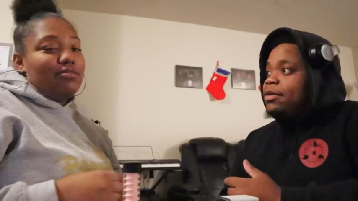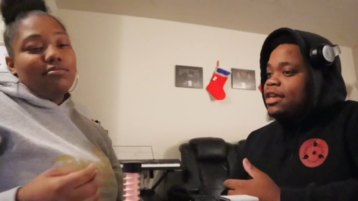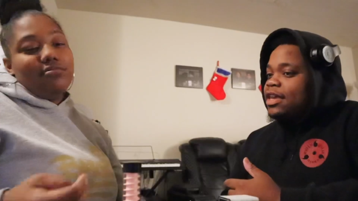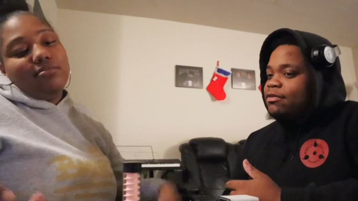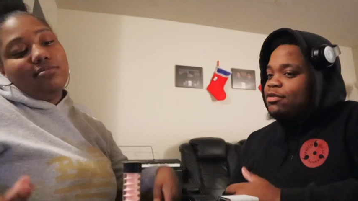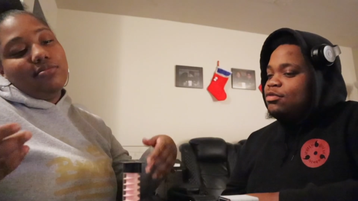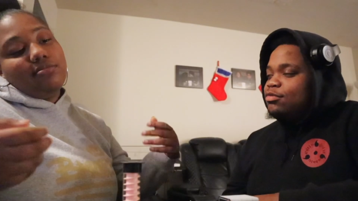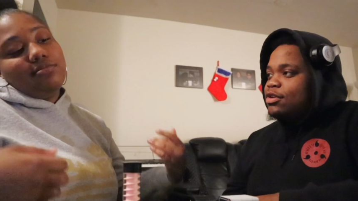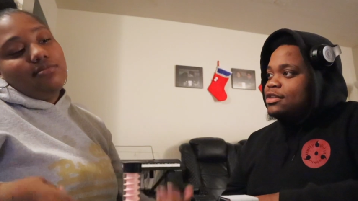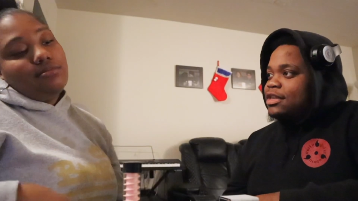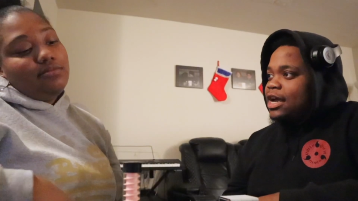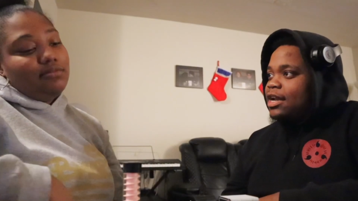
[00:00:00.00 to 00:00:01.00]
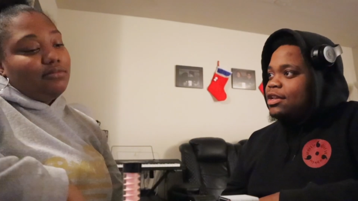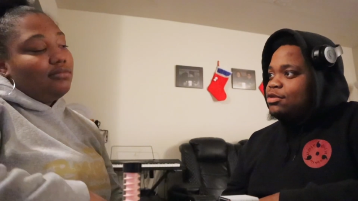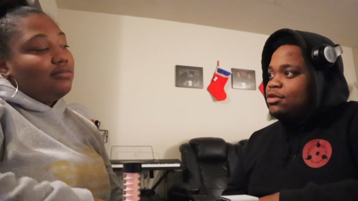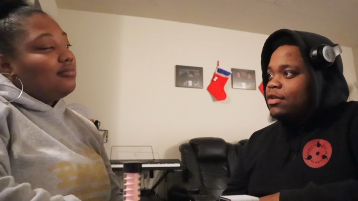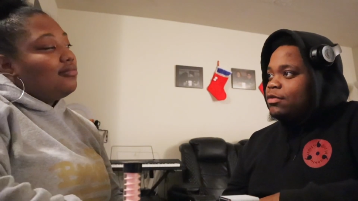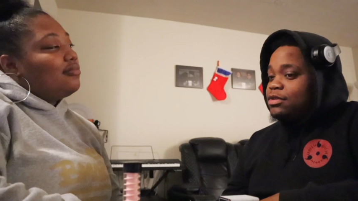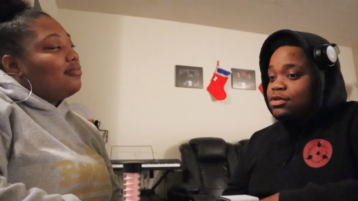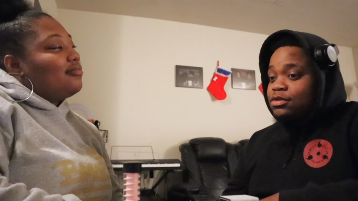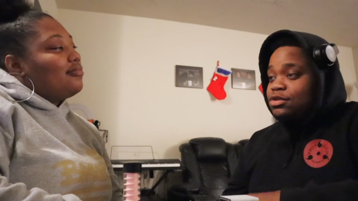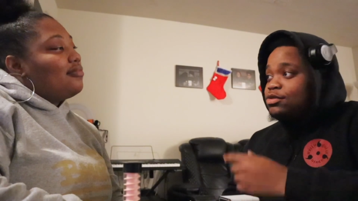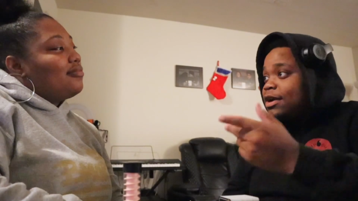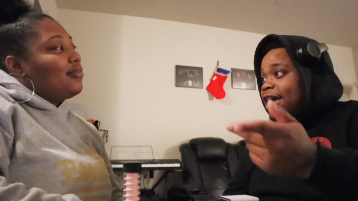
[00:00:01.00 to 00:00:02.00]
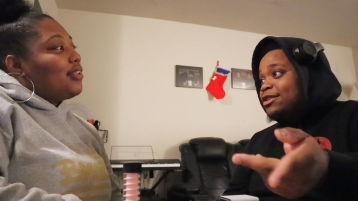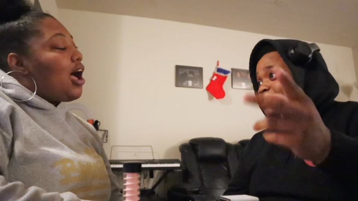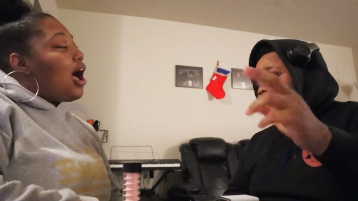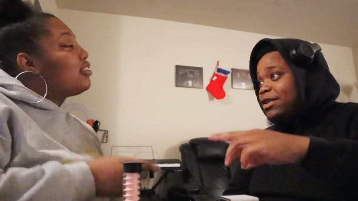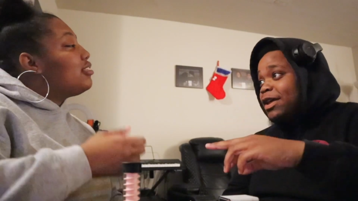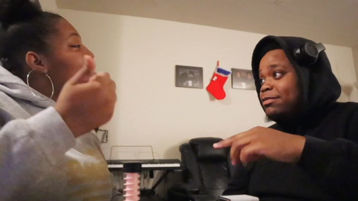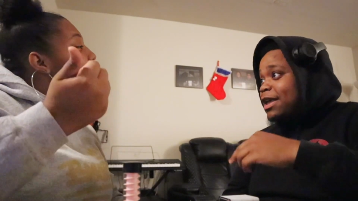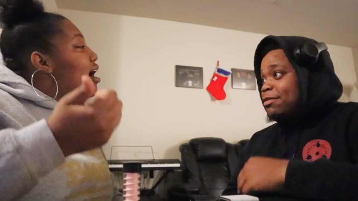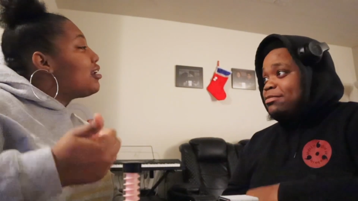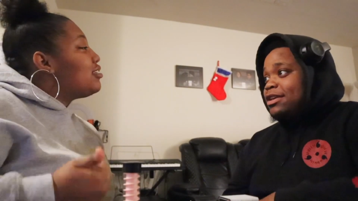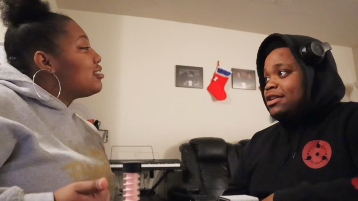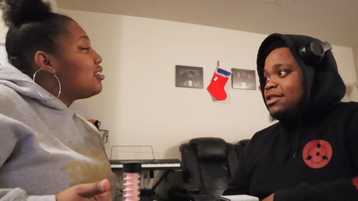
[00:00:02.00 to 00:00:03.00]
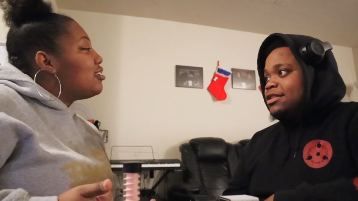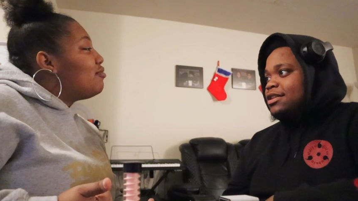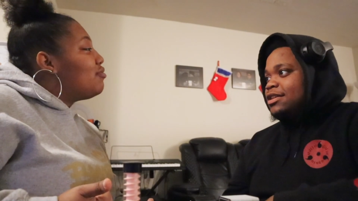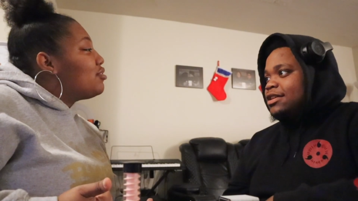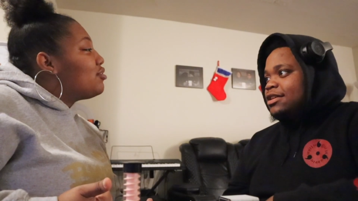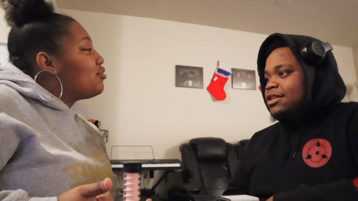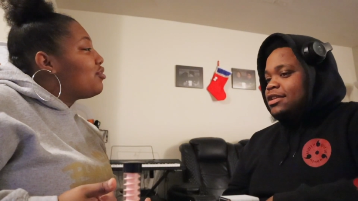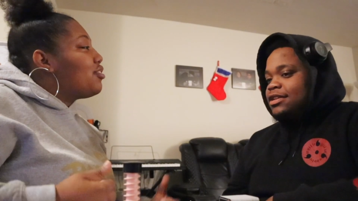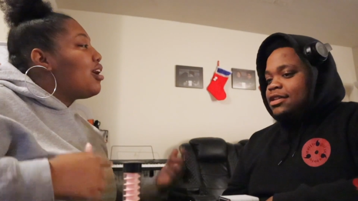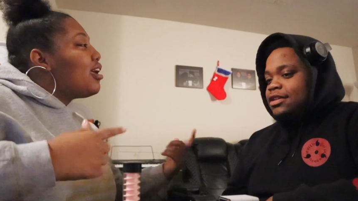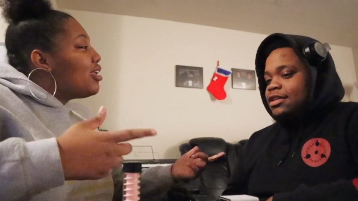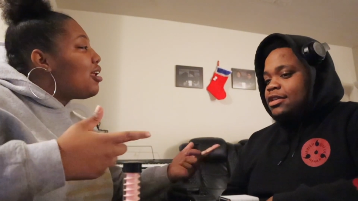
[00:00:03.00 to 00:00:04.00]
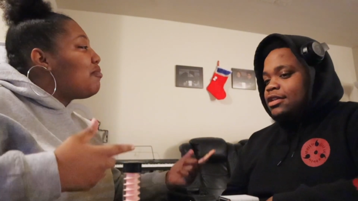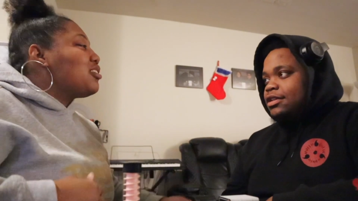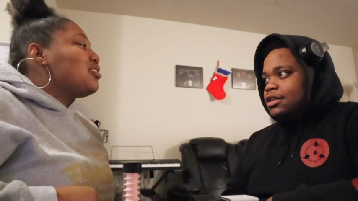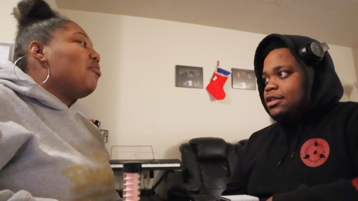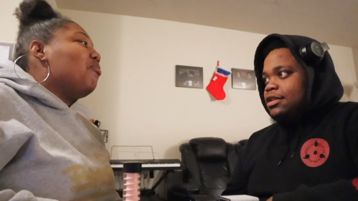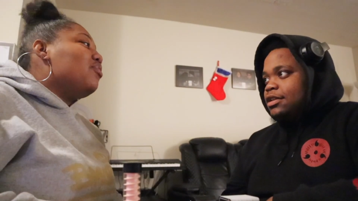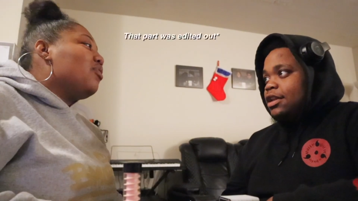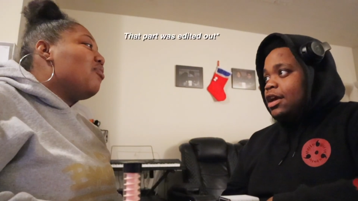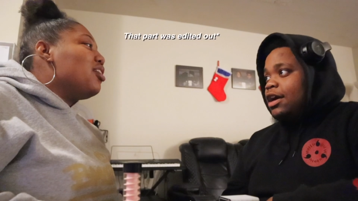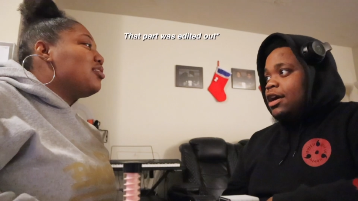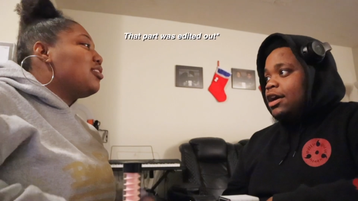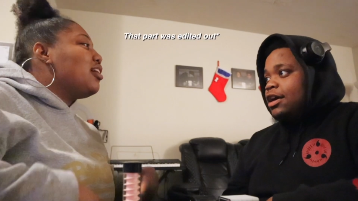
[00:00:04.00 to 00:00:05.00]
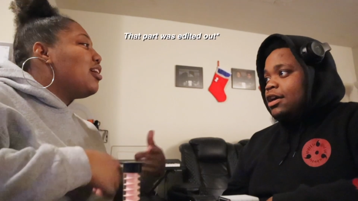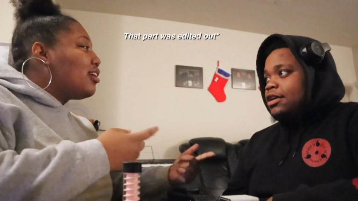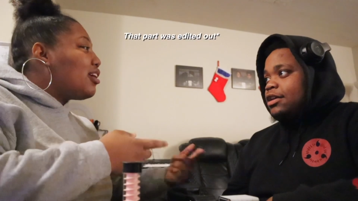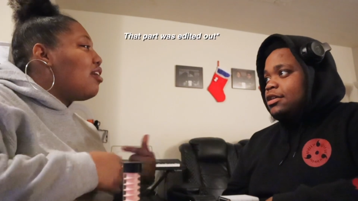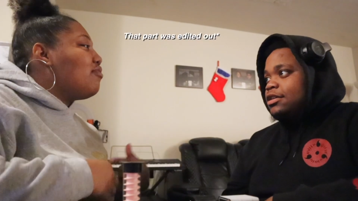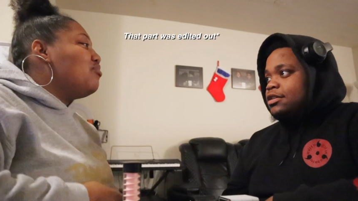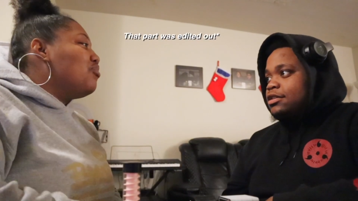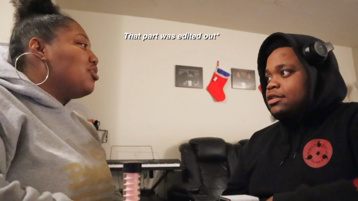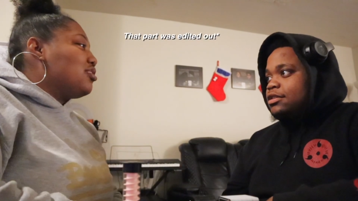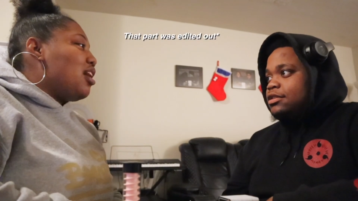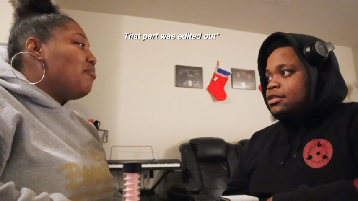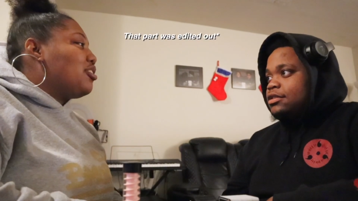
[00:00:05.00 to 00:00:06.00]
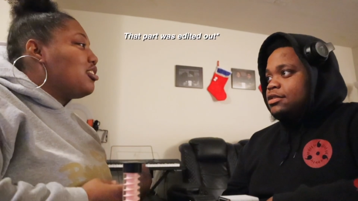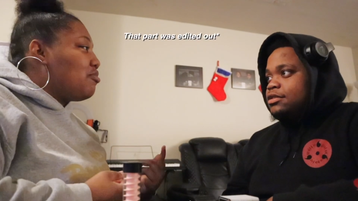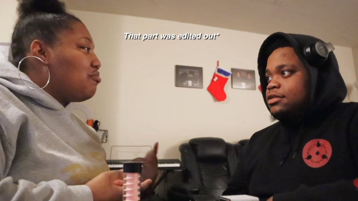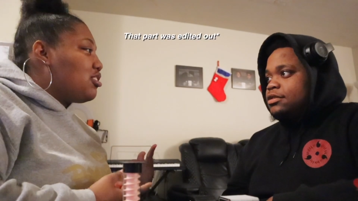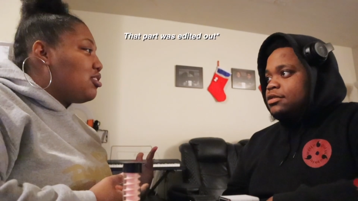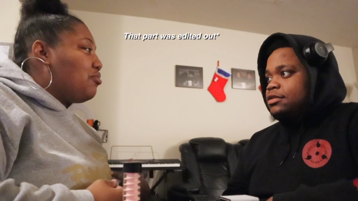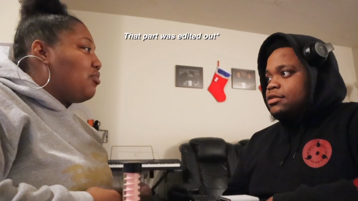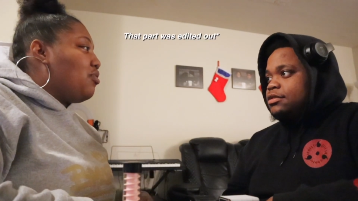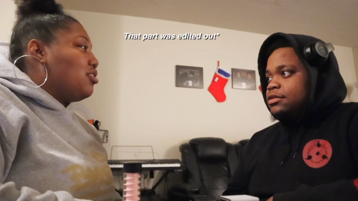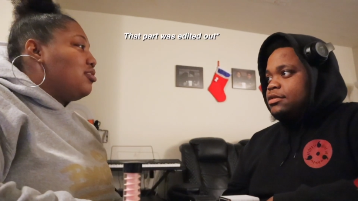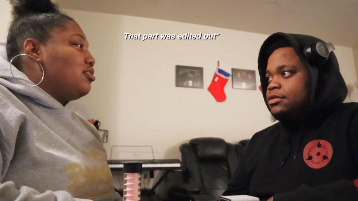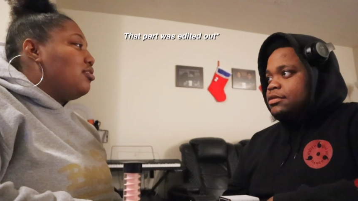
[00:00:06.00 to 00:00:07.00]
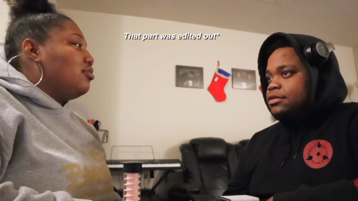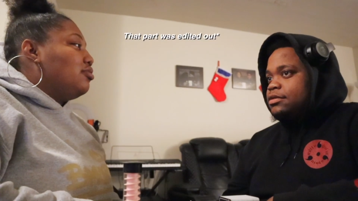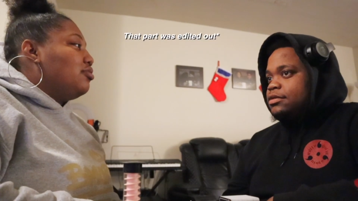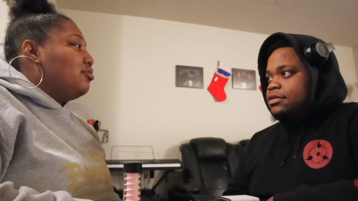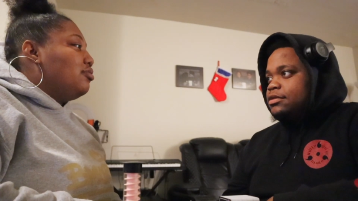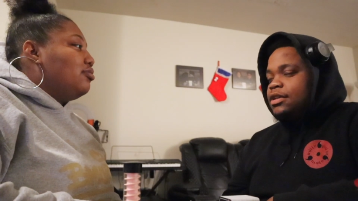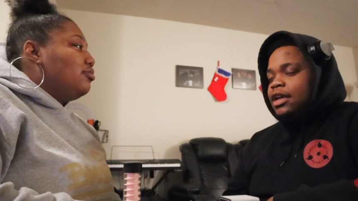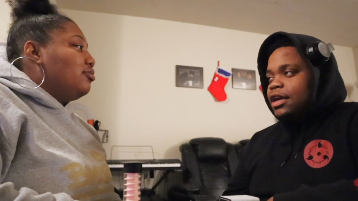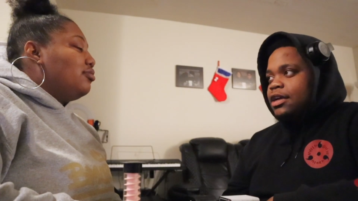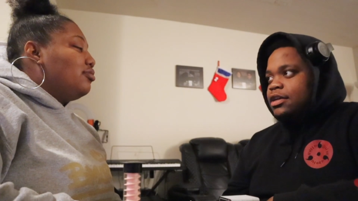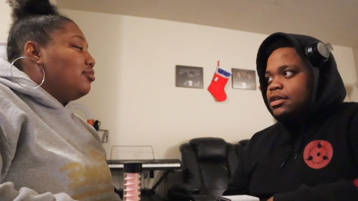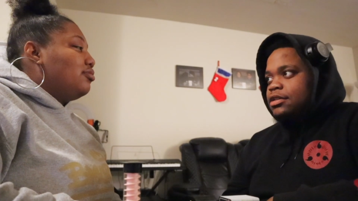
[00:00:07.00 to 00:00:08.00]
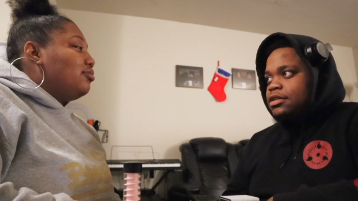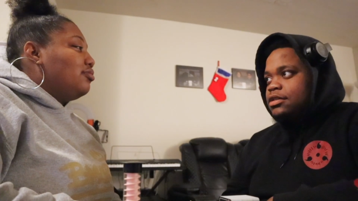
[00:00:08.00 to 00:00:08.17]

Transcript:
Speaker 1: be giving you more time than you give me as soon as you ask.
Speaker 2: You I did. I bitch. just did the one, two, three. And I messed up on the nah. question and gave you more time because I messed up the question.
Speaker 1: Nah.